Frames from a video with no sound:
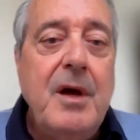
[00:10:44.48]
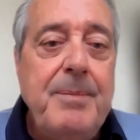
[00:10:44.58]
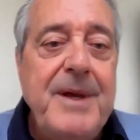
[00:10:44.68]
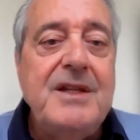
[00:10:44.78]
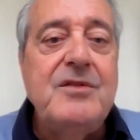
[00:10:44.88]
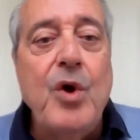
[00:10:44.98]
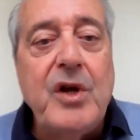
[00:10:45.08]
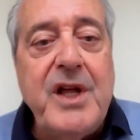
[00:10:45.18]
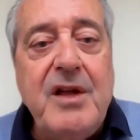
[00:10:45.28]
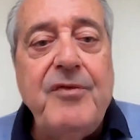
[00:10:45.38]
a bit
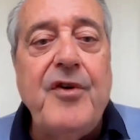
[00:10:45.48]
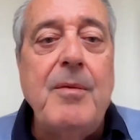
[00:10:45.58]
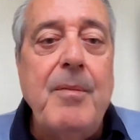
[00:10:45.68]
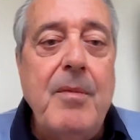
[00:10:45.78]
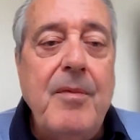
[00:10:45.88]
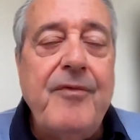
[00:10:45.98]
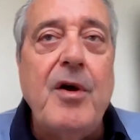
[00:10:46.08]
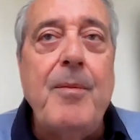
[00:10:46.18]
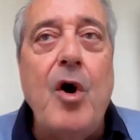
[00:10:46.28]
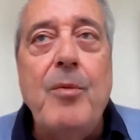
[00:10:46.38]
working from
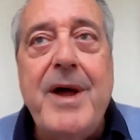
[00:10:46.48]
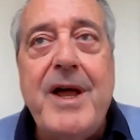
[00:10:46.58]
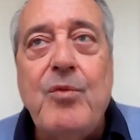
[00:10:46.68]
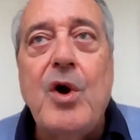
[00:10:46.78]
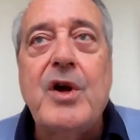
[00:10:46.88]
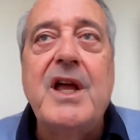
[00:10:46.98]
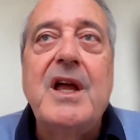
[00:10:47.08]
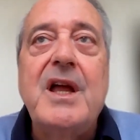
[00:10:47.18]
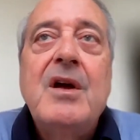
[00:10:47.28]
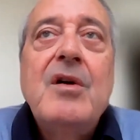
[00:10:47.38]
home and
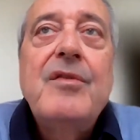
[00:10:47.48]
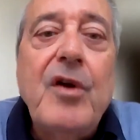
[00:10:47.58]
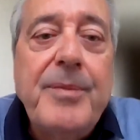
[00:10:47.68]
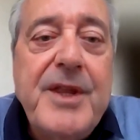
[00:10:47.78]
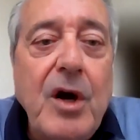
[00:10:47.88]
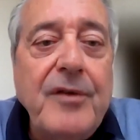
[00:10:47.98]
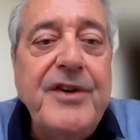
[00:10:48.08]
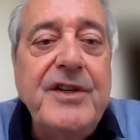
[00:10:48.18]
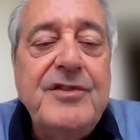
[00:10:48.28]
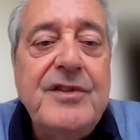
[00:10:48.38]
working from the
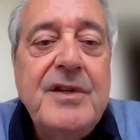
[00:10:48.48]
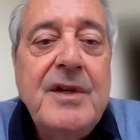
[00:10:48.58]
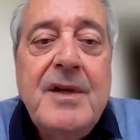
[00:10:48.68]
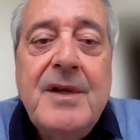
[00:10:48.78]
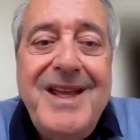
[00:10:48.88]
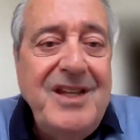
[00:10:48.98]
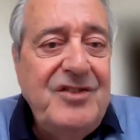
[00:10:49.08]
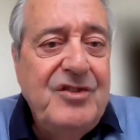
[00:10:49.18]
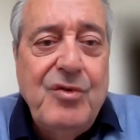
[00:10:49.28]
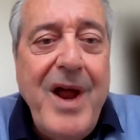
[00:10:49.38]
office
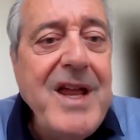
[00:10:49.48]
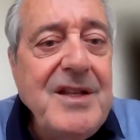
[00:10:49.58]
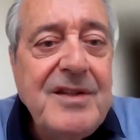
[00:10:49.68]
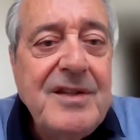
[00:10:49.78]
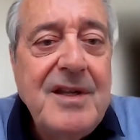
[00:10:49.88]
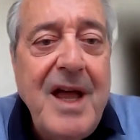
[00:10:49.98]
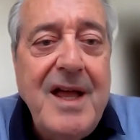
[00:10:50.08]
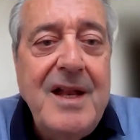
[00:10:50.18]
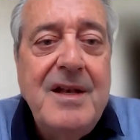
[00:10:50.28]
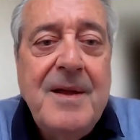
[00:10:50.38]
is great.
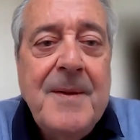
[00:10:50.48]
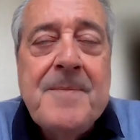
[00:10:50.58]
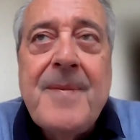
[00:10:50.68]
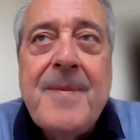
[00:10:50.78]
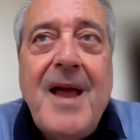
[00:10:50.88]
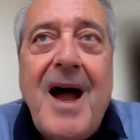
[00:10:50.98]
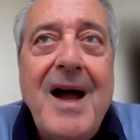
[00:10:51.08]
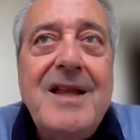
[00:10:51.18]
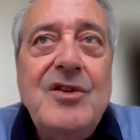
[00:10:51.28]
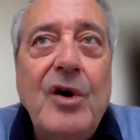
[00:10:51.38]
And
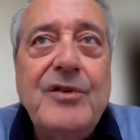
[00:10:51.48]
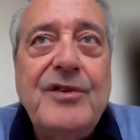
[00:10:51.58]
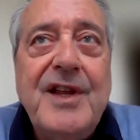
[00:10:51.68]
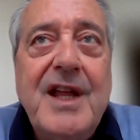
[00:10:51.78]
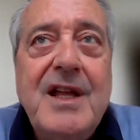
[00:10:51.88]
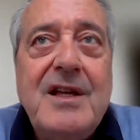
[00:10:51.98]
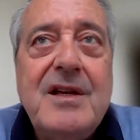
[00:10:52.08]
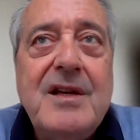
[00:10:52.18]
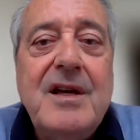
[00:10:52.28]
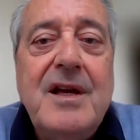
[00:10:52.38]
I don't think,
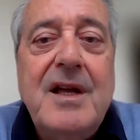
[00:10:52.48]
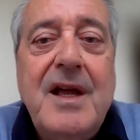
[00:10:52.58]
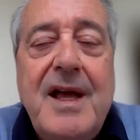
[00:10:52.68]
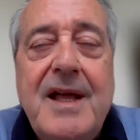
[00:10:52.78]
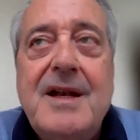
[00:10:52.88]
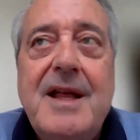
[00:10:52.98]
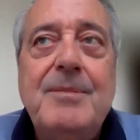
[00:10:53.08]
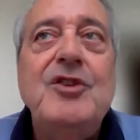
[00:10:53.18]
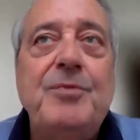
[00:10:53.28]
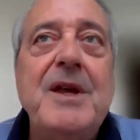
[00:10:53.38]
and
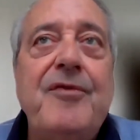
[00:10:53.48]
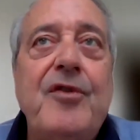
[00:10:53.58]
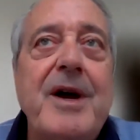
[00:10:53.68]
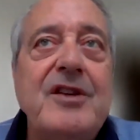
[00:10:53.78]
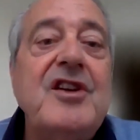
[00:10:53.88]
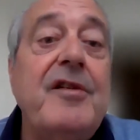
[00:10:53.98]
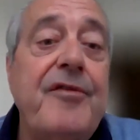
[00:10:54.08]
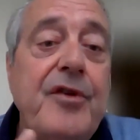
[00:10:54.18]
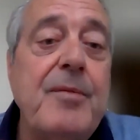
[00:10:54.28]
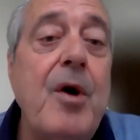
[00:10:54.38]
let me speak for
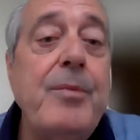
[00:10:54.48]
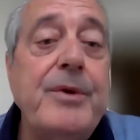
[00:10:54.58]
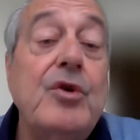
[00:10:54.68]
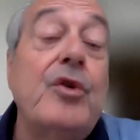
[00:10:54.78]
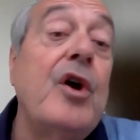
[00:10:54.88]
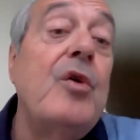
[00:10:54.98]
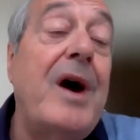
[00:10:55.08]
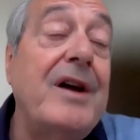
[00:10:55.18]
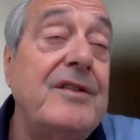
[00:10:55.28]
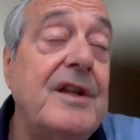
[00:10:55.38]
myself for the moment, although
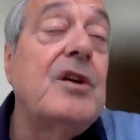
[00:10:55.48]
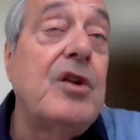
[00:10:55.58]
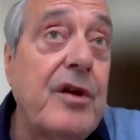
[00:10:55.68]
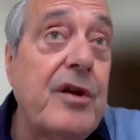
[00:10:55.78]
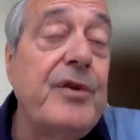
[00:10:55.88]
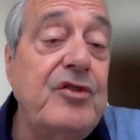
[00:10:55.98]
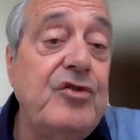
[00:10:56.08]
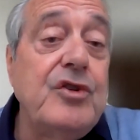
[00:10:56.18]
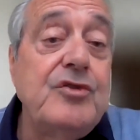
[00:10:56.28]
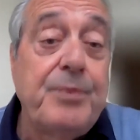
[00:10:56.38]
I think a lot of
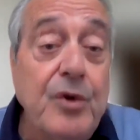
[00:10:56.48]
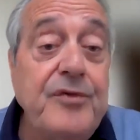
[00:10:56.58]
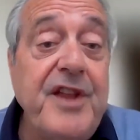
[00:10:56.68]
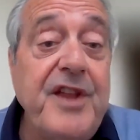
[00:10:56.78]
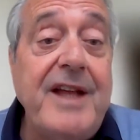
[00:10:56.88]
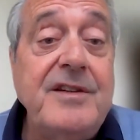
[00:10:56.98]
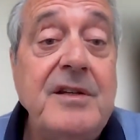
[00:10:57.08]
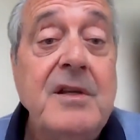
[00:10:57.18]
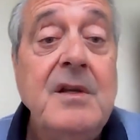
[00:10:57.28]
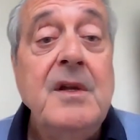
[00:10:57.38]
research proves that,
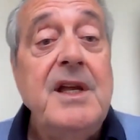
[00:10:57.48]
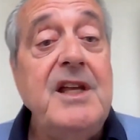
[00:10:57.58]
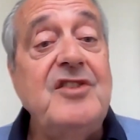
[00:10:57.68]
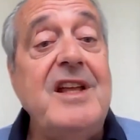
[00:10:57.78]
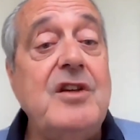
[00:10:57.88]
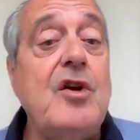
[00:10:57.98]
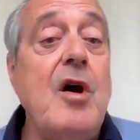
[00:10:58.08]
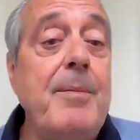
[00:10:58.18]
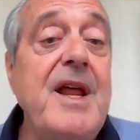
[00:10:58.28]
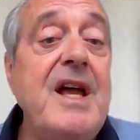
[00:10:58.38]
is that the
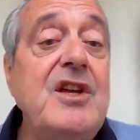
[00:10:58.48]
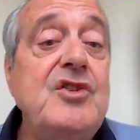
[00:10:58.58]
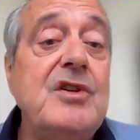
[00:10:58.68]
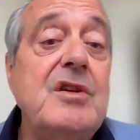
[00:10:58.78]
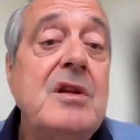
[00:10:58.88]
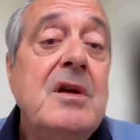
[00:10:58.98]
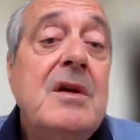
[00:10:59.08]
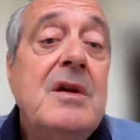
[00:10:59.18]
combination